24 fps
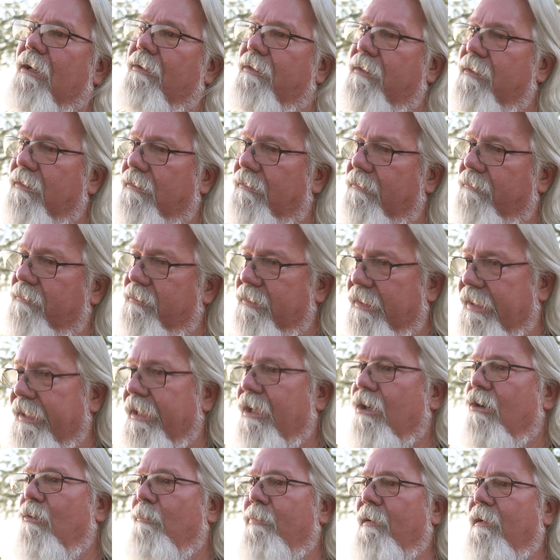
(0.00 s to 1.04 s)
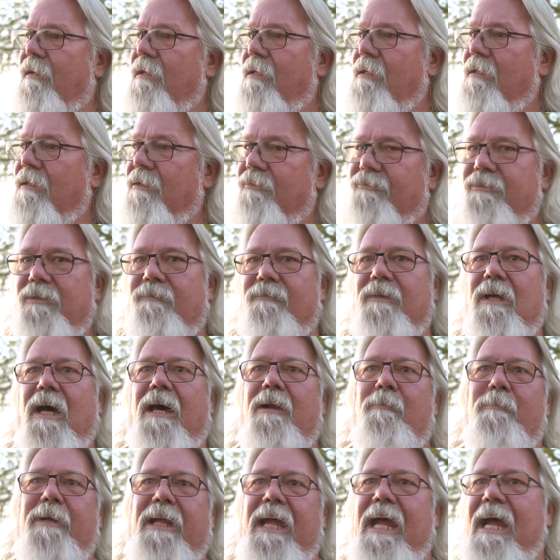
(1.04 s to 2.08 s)
out to help. So you've
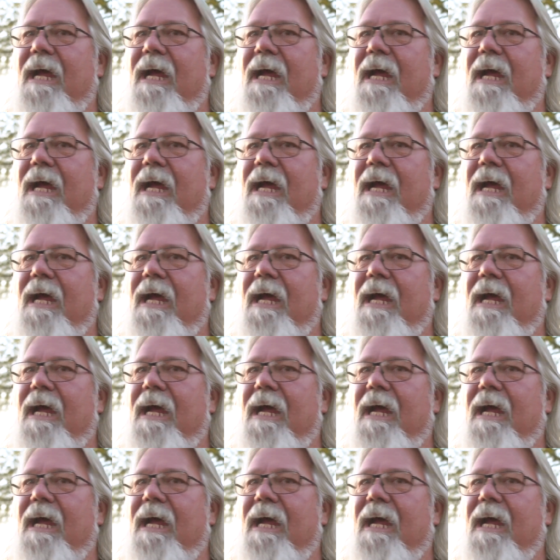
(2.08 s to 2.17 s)
got to be